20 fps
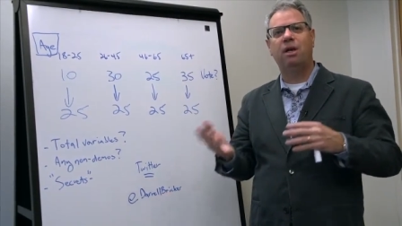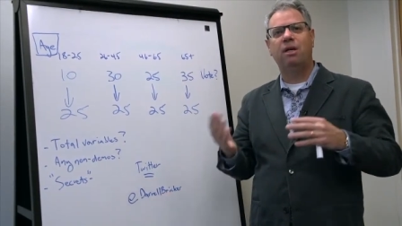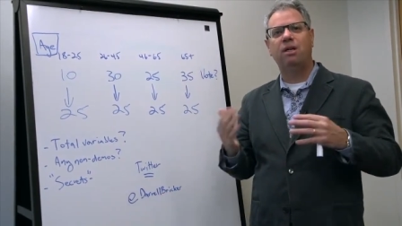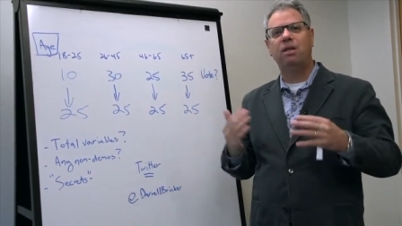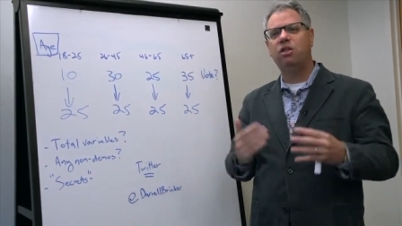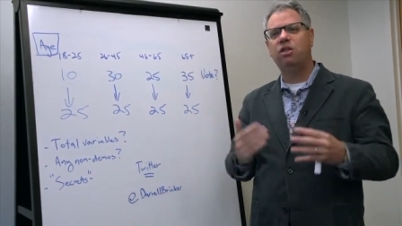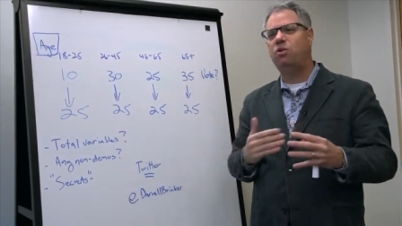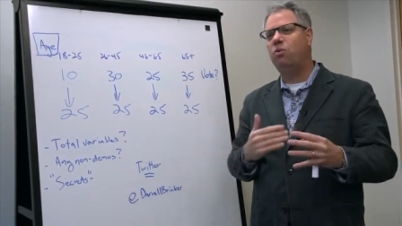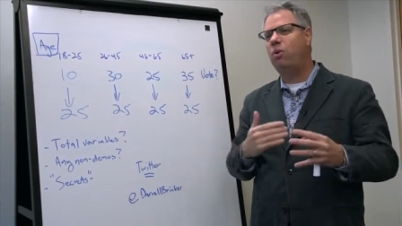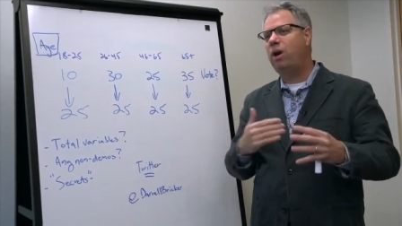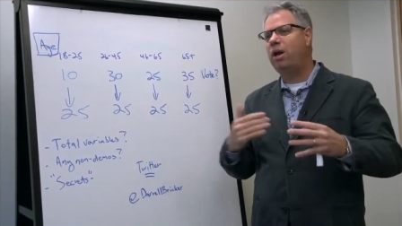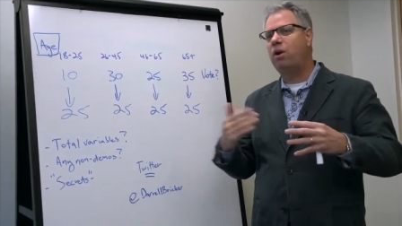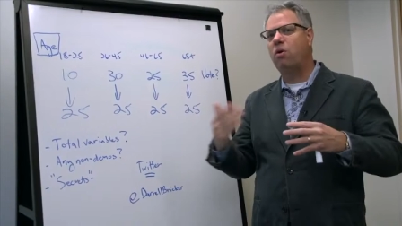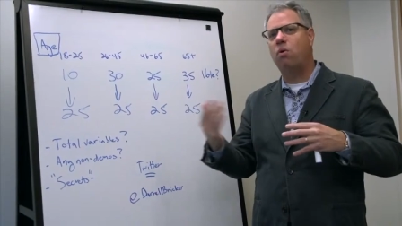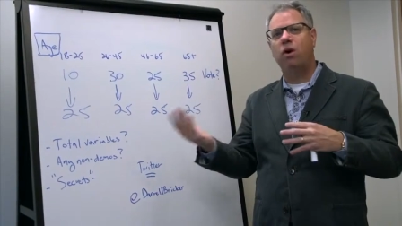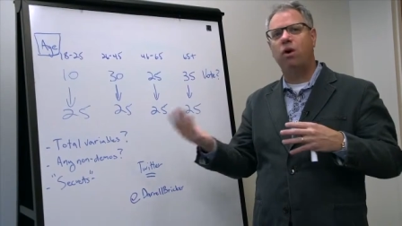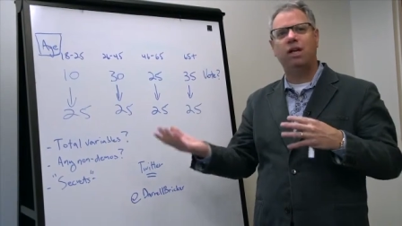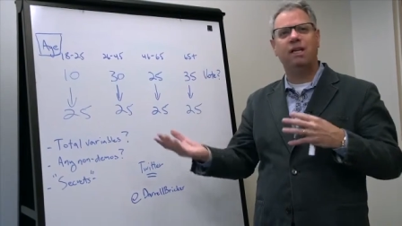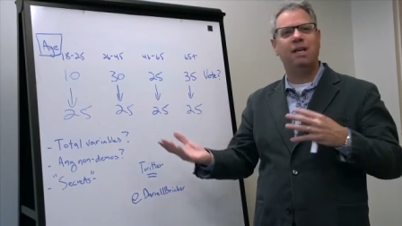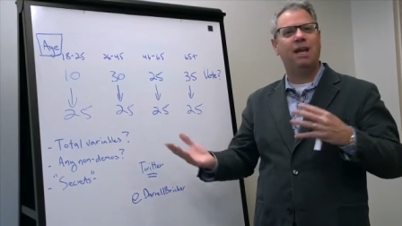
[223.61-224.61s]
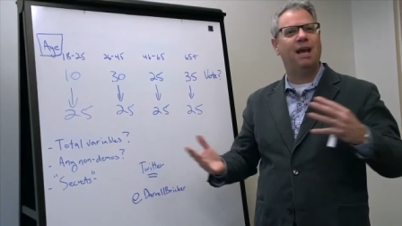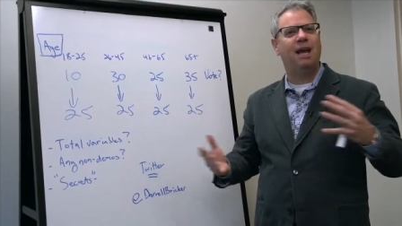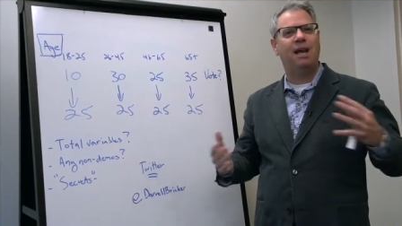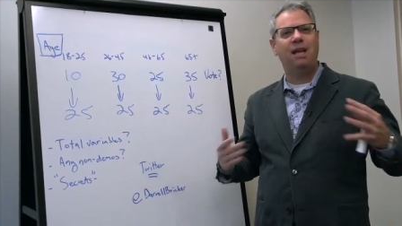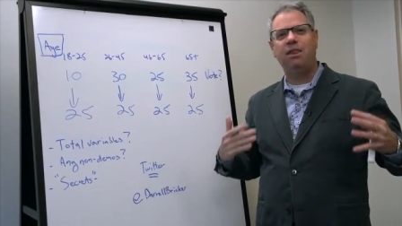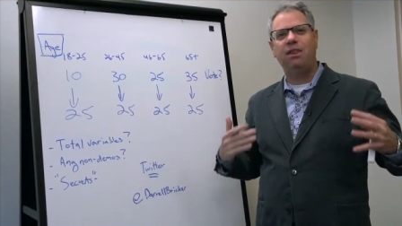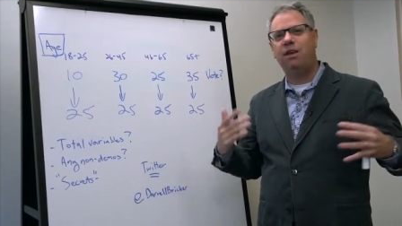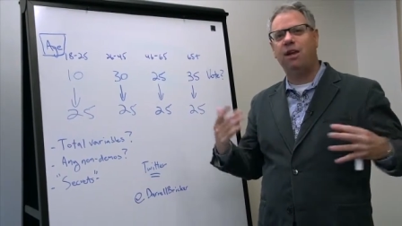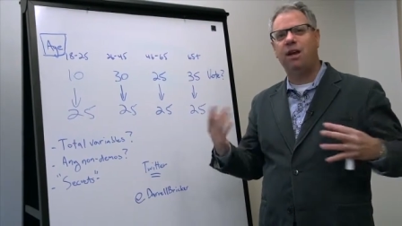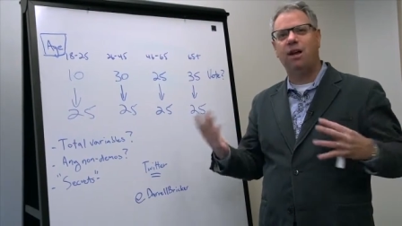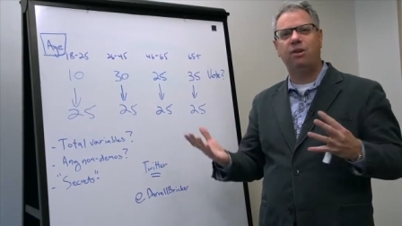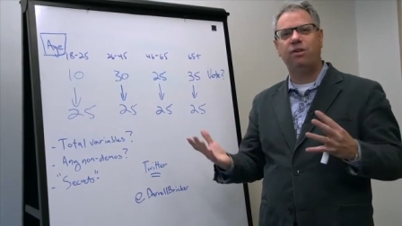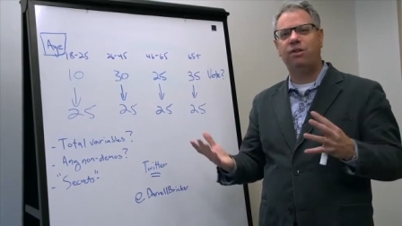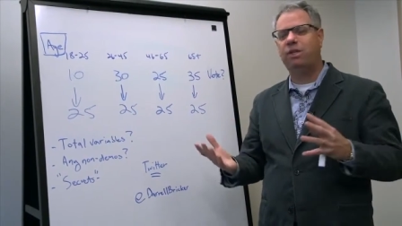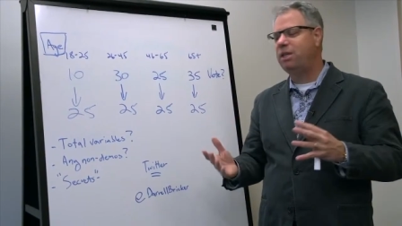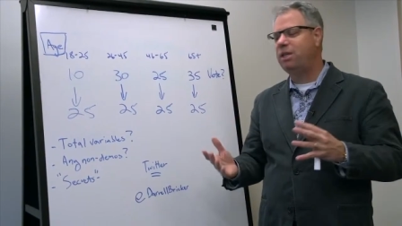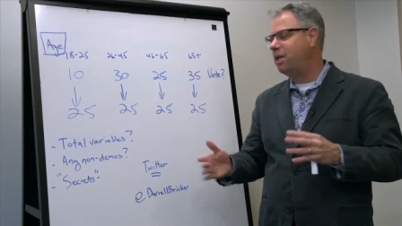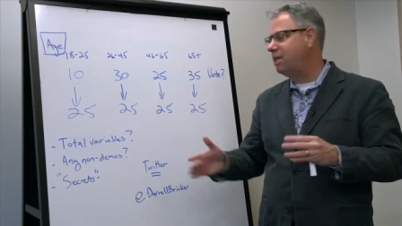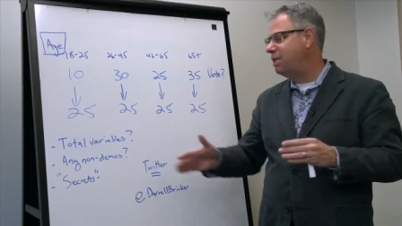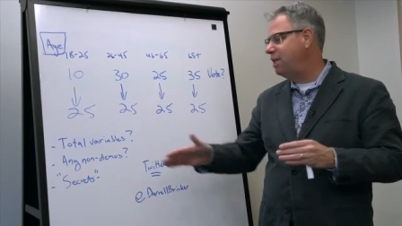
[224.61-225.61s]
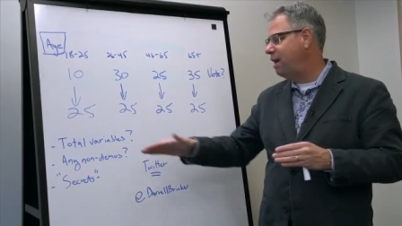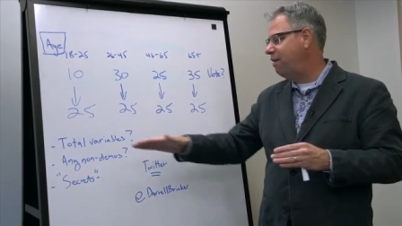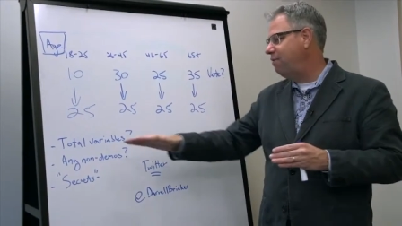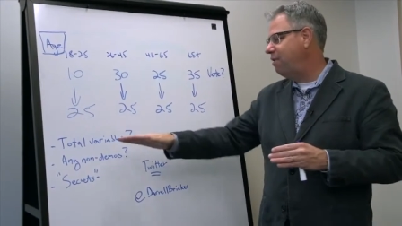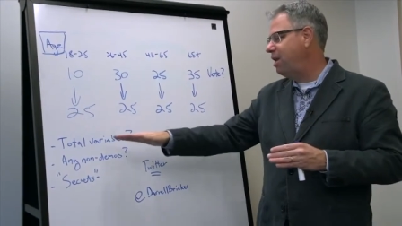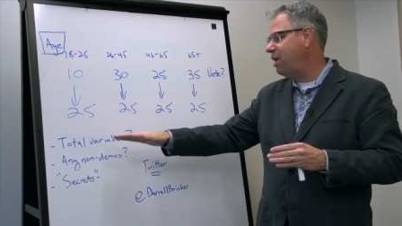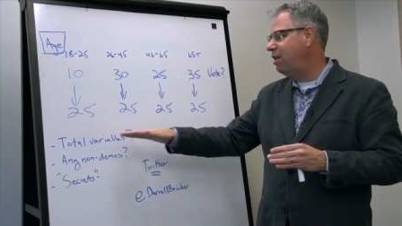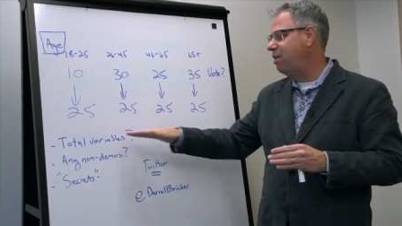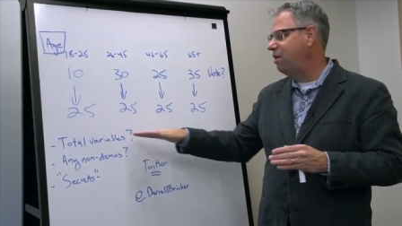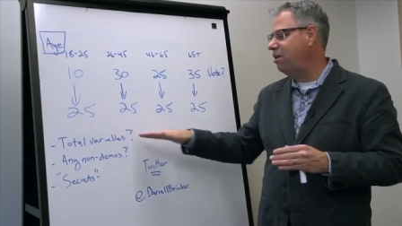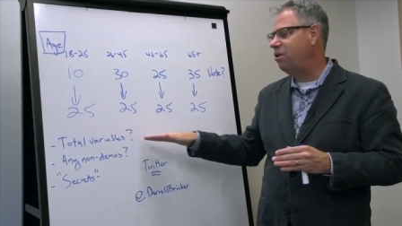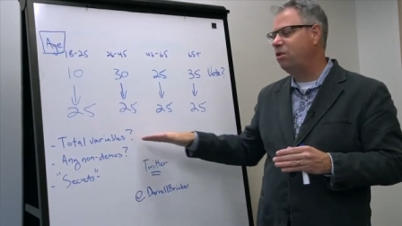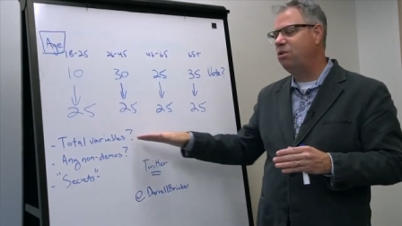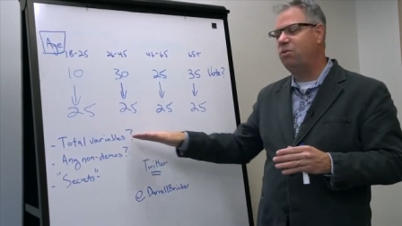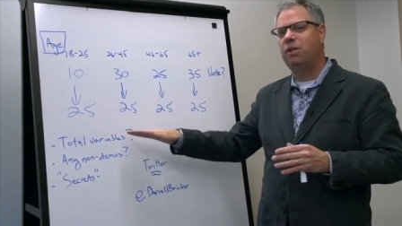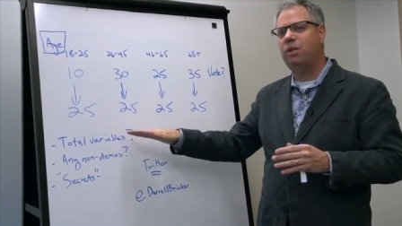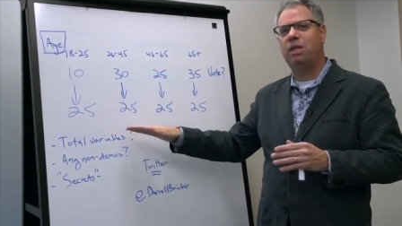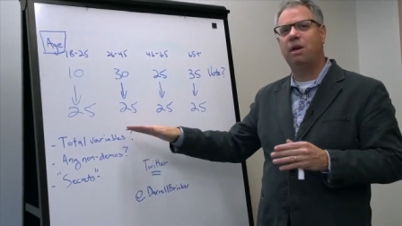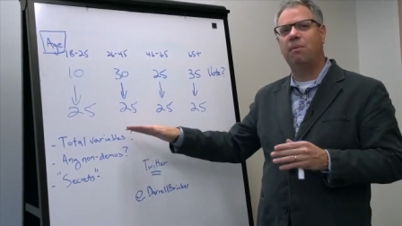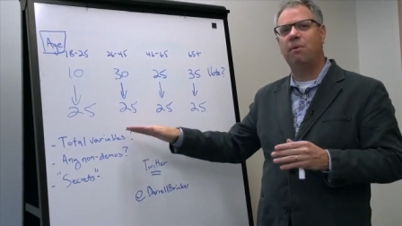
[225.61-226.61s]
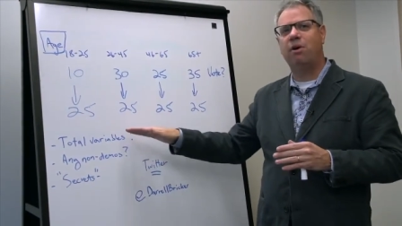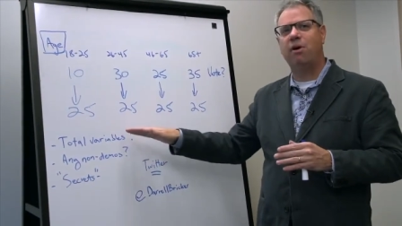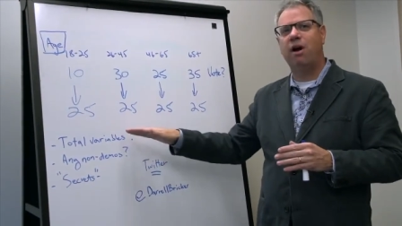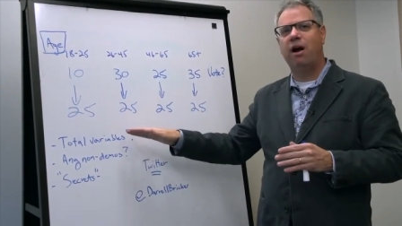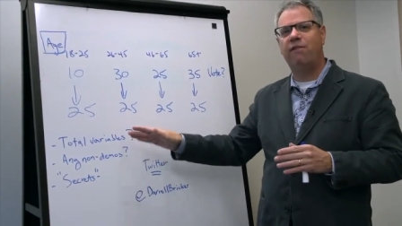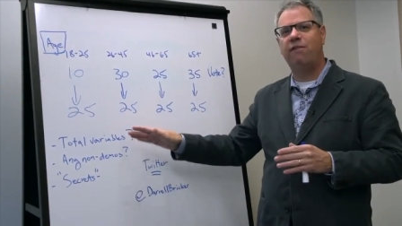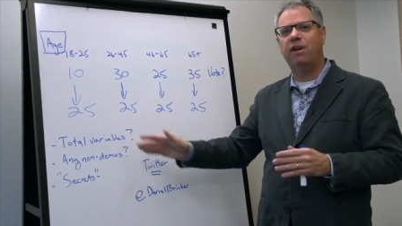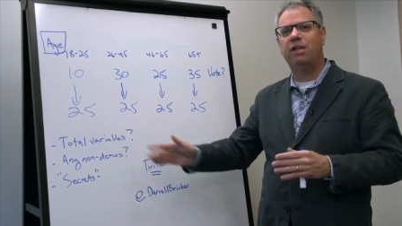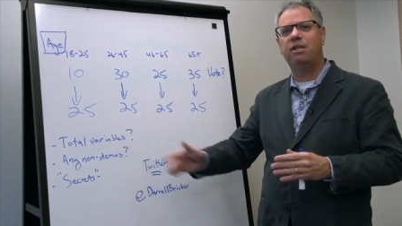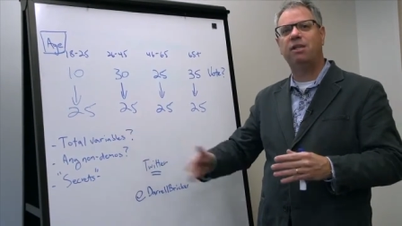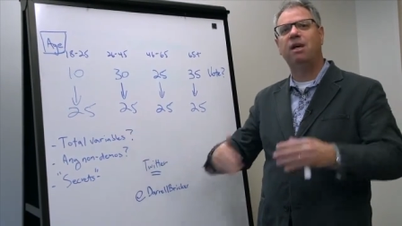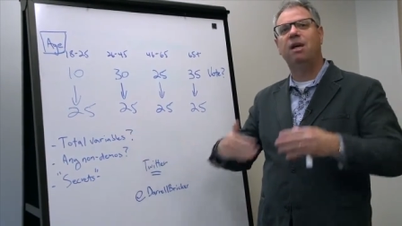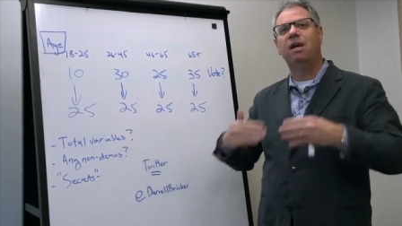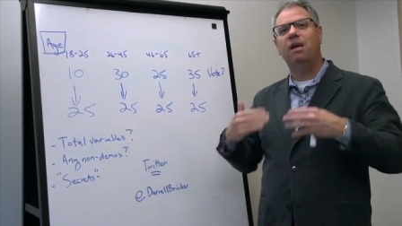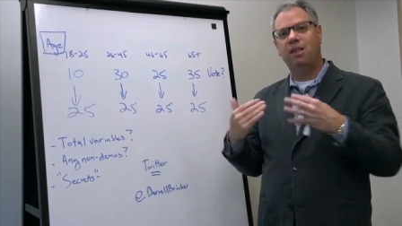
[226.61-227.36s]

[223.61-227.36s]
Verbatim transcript: Did you weight according to anything else that doesn't have anything to do with demographics?